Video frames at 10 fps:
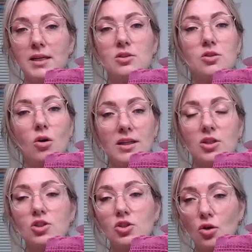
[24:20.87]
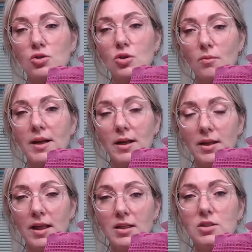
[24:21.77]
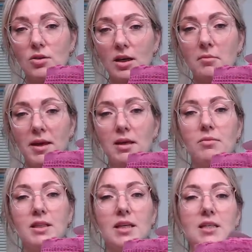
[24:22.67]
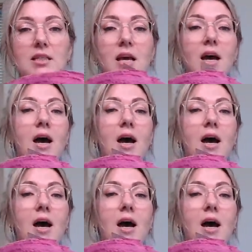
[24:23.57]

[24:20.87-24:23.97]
Like so, there's so so many things you can make with this,